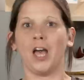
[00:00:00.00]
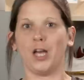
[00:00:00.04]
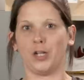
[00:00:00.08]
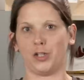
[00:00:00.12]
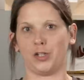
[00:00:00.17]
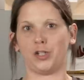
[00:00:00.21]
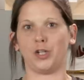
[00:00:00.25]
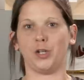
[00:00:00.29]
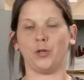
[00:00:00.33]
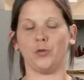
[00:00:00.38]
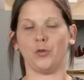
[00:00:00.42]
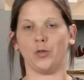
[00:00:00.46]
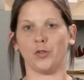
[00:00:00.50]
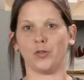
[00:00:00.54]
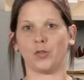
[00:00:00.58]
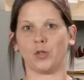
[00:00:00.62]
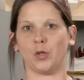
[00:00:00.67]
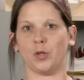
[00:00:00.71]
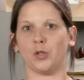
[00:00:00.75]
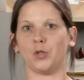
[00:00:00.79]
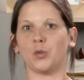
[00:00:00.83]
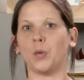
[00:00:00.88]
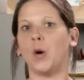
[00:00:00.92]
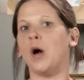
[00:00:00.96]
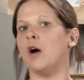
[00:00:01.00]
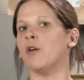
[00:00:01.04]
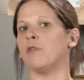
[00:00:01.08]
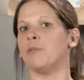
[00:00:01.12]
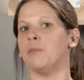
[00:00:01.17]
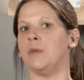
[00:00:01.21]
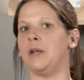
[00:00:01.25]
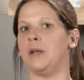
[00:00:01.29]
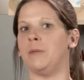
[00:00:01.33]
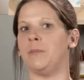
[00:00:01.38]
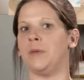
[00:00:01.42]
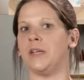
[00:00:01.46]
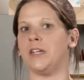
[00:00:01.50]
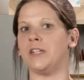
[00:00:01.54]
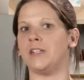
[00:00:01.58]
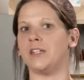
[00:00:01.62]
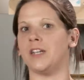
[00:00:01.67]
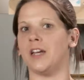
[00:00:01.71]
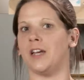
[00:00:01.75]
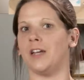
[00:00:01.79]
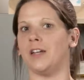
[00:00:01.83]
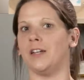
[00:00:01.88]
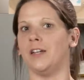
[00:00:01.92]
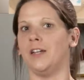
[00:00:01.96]
a shoe that's got a 12
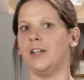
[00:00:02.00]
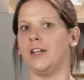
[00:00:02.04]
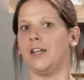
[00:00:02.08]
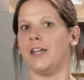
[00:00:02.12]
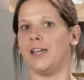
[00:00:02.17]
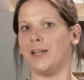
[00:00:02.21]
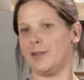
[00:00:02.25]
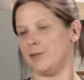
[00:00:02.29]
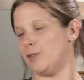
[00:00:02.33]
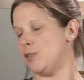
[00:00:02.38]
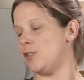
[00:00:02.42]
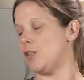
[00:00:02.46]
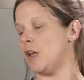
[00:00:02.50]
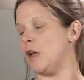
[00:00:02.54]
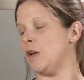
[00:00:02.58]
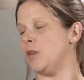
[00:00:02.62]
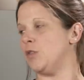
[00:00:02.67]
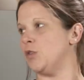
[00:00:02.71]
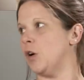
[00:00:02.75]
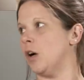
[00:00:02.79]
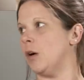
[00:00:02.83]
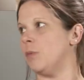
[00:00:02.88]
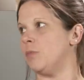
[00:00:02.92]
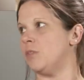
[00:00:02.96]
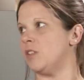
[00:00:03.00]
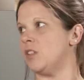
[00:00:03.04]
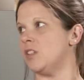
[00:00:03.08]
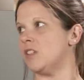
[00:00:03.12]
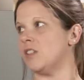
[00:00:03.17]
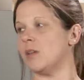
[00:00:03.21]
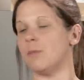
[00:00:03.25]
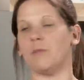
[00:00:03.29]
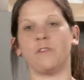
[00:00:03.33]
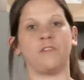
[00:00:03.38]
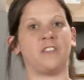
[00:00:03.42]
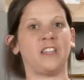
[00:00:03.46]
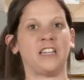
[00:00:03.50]
millimeter heel to toe drop to some of